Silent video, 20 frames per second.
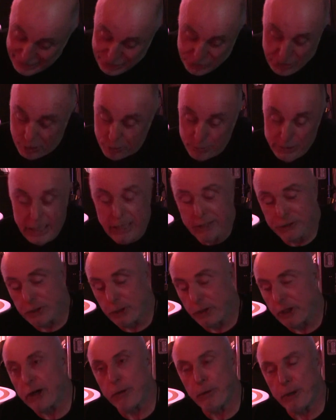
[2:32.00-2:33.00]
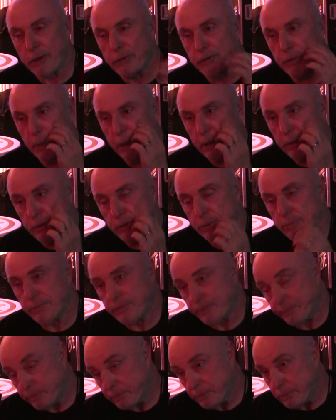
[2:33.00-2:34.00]
So then I went off to Belgium.
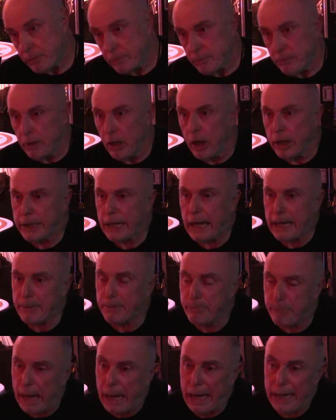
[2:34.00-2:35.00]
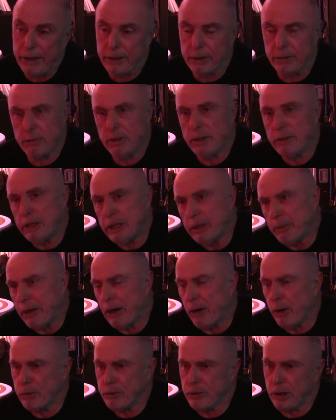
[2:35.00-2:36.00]
I came back in
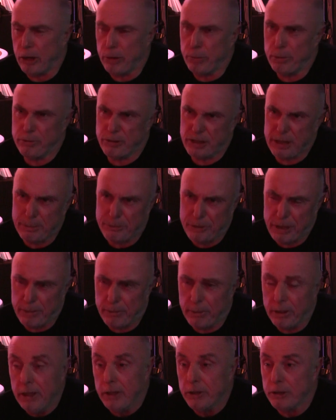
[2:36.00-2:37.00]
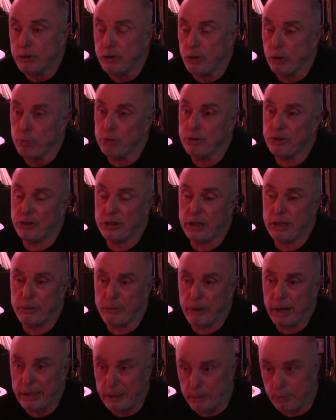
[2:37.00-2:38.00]
about October, September. The job was still
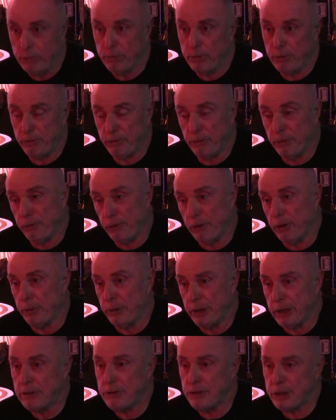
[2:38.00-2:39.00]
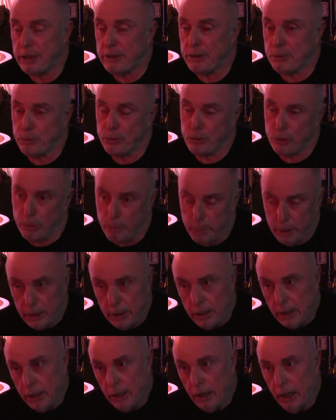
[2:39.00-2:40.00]
available for the following year, seasonal job.
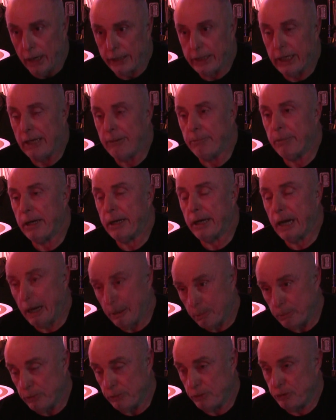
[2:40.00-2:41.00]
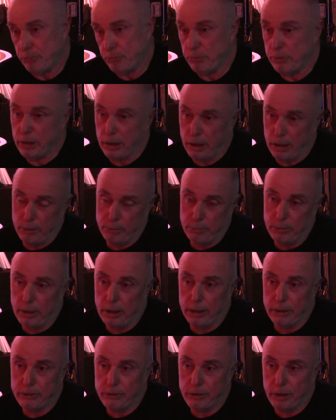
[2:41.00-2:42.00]
I came back up.
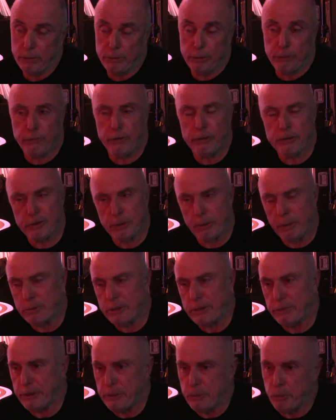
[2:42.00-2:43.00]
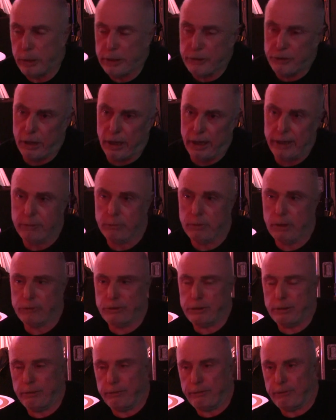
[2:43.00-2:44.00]
The first time I was living in Wedhay, I was
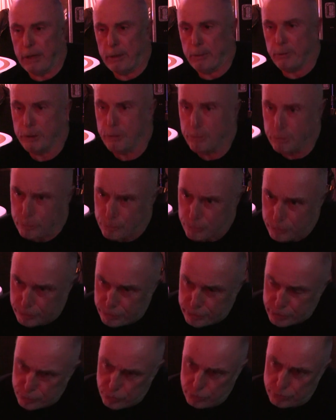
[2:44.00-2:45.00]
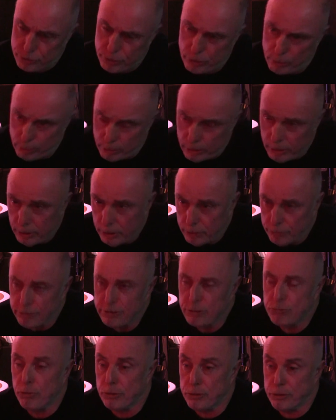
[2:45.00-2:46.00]
sharing a flat with Chris
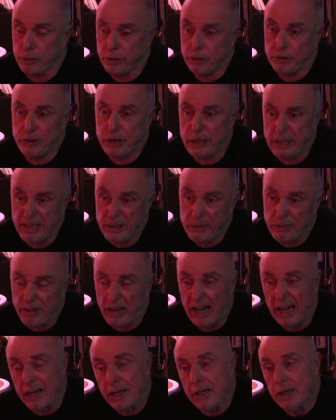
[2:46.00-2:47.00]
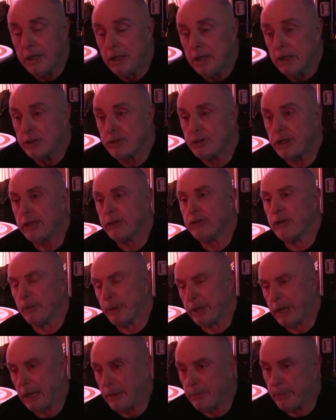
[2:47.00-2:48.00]
Roskell and Jenny Levac. Second time
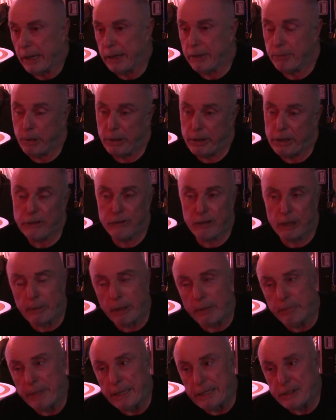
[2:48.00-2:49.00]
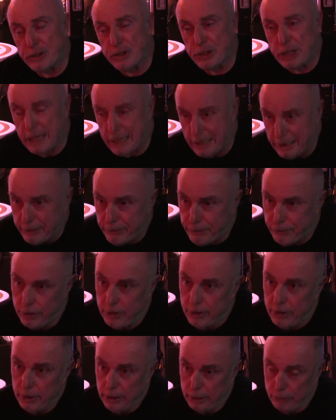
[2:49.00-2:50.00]
I came back, by that time I'd met Steve
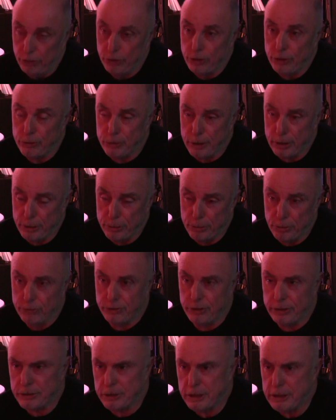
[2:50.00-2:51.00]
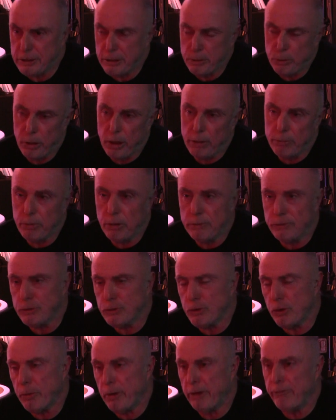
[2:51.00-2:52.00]
and the Newtown Erotics, and he said, "Well, I've
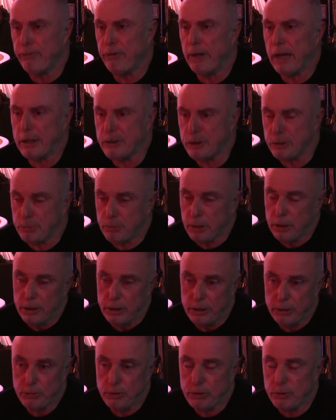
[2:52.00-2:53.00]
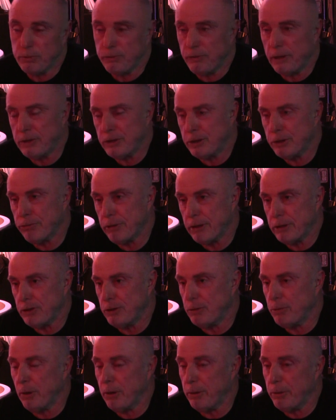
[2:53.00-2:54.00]
just got my flat. Do you fancy
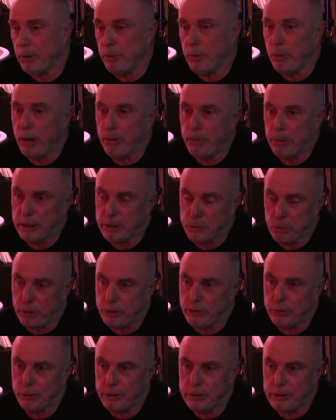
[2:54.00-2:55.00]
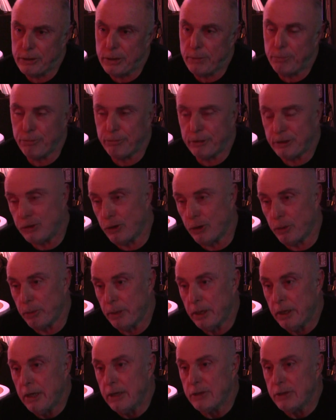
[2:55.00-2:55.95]
crashing at my place while you're doing this temporary job?"